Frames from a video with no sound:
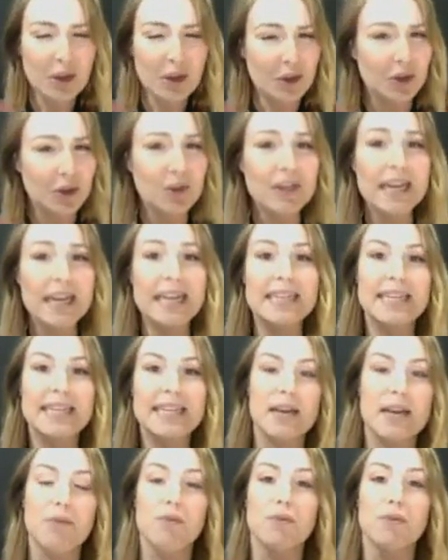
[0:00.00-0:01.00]
you need
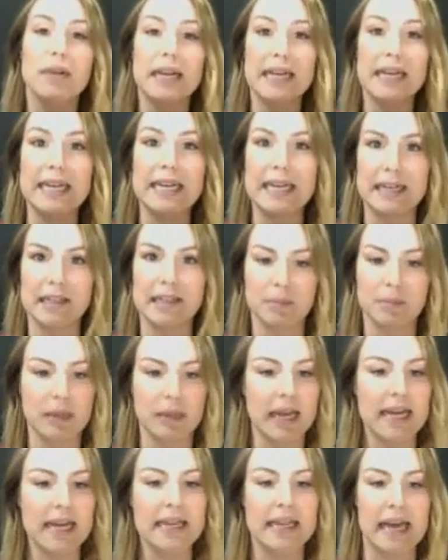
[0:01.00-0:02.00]
to really
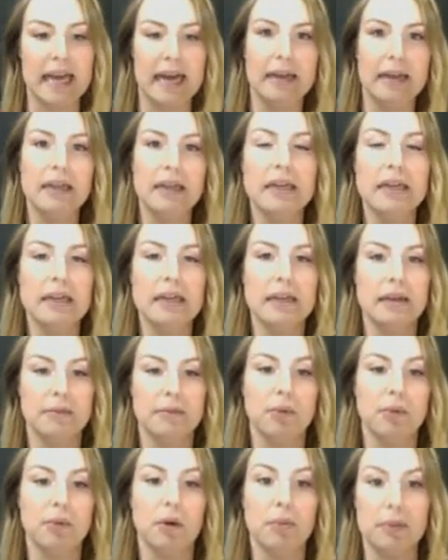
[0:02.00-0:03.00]
explain that
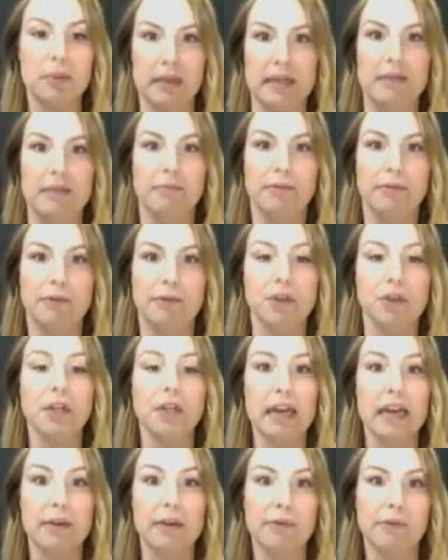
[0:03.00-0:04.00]
properly for you to
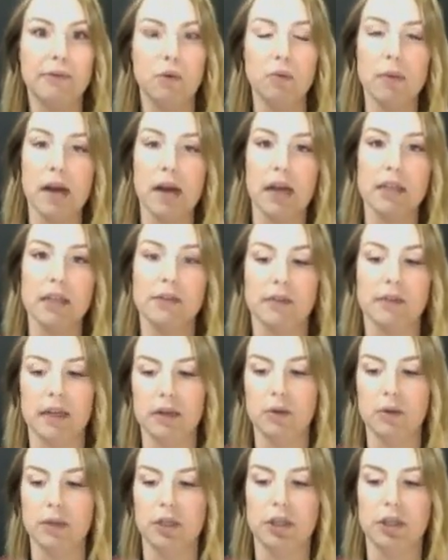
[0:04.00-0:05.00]
get full marks for that
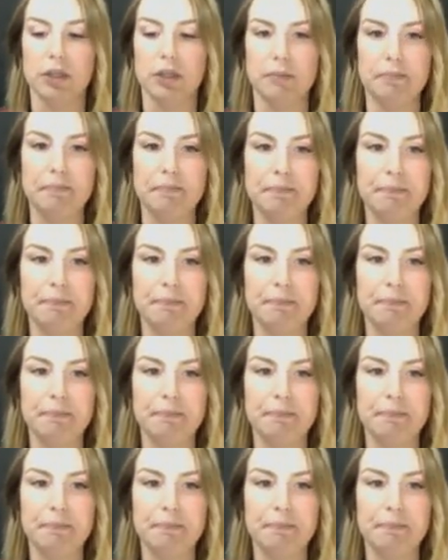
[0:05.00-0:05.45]
question.